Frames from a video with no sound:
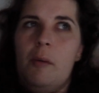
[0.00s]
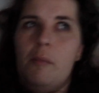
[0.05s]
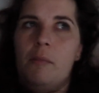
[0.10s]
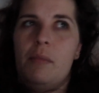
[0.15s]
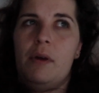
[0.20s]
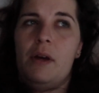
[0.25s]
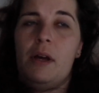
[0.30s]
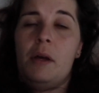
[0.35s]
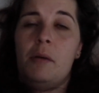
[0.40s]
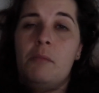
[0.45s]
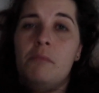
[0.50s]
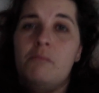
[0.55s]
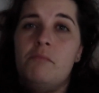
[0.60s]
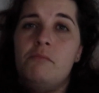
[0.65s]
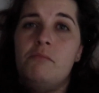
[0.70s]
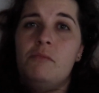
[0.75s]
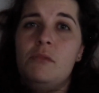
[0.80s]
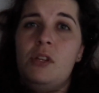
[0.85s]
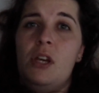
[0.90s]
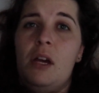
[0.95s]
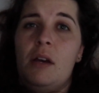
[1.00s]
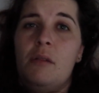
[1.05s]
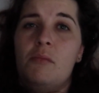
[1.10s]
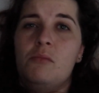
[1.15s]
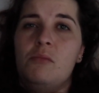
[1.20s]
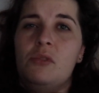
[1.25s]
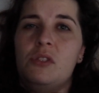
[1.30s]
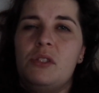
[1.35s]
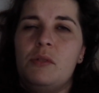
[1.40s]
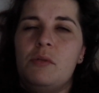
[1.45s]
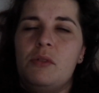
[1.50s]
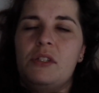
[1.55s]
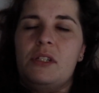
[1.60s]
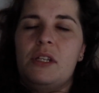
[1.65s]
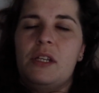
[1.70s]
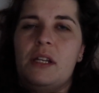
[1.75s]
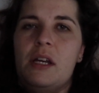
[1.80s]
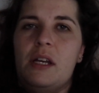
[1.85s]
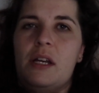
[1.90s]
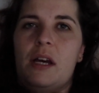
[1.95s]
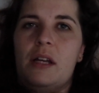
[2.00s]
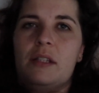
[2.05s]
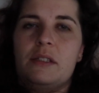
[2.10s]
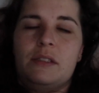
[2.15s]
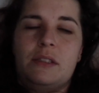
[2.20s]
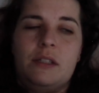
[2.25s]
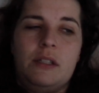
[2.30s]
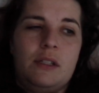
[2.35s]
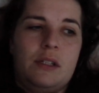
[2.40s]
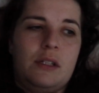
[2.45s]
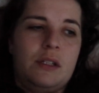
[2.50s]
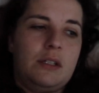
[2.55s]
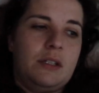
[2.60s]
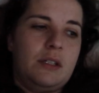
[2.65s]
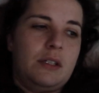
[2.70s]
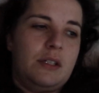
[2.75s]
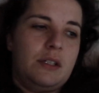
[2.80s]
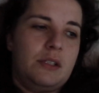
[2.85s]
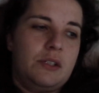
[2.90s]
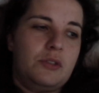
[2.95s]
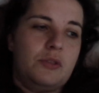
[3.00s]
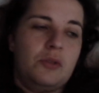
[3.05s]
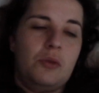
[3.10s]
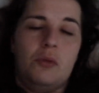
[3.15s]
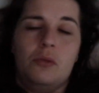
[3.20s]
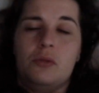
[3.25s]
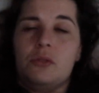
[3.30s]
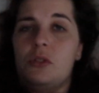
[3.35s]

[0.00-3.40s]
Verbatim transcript: But yeah, we'll see what the day has in store.